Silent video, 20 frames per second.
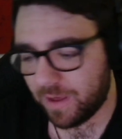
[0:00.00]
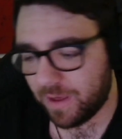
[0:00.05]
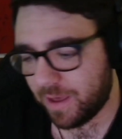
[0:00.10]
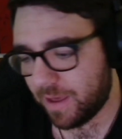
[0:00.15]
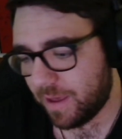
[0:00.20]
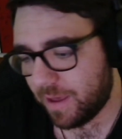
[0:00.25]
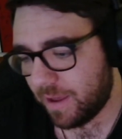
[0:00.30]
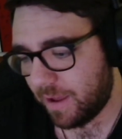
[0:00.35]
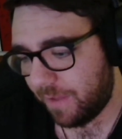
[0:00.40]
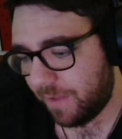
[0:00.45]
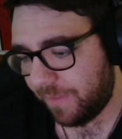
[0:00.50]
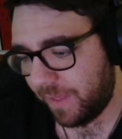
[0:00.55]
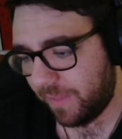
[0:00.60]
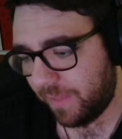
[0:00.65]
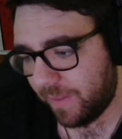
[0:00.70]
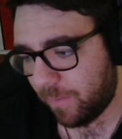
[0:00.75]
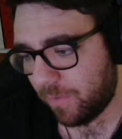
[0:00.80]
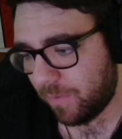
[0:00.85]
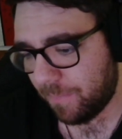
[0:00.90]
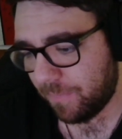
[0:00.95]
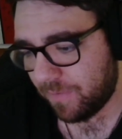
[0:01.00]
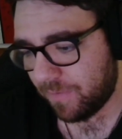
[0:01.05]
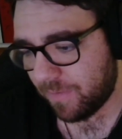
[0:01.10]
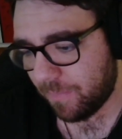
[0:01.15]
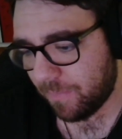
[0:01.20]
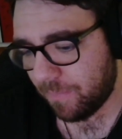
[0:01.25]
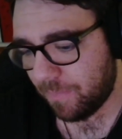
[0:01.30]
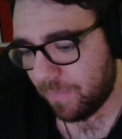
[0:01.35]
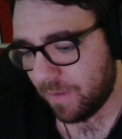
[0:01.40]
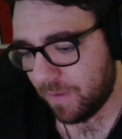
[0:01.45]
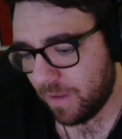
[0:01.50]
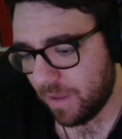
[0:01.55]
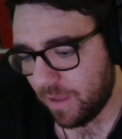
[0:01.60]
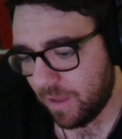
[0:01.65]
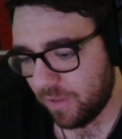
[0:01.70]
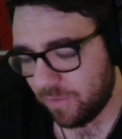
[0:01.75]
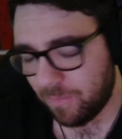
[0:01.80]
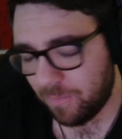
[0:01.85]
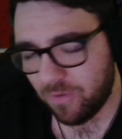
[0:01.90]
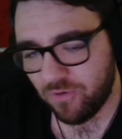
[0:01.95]
I think there was some
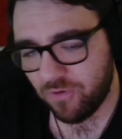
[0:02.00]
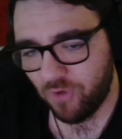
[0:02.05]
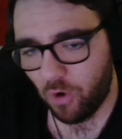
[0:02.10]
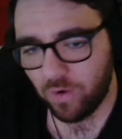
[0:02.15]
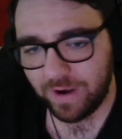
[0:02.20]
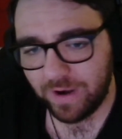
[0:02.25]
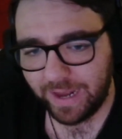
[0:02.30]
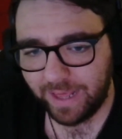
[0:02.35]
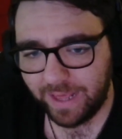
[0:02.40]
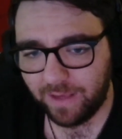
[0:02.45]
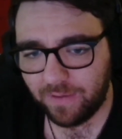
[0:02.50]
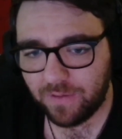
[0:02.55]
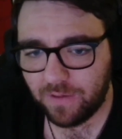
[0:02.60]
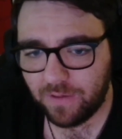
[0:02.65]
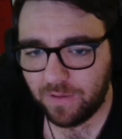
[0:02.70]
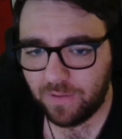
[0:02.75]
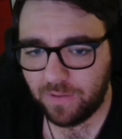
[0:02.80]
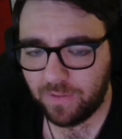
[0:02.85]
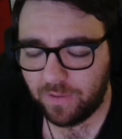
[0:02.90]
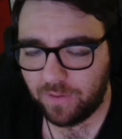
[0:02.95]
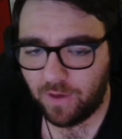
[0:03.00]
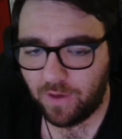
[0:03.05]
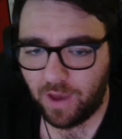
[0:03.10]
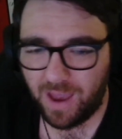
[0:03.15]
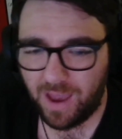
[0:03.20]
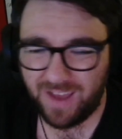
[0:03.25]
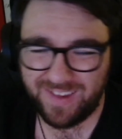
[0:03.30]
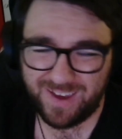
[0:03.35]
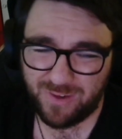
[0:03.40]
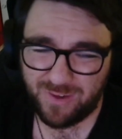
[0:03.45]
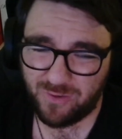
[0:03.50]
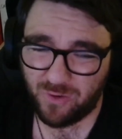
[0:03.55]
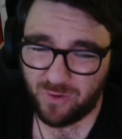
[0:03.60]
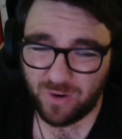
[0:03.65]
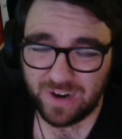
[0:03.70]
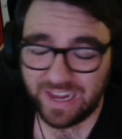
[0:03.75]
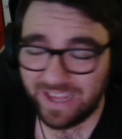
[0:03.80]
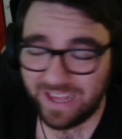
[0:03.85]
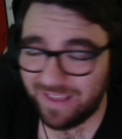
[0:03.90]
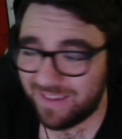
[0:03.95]
strong links at the time. I say strong
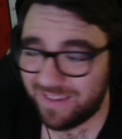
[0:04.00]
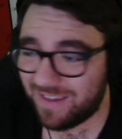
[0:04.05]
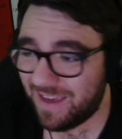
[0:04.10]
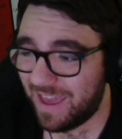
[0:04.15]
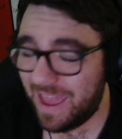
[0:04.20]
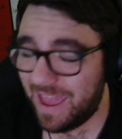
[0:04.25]
links.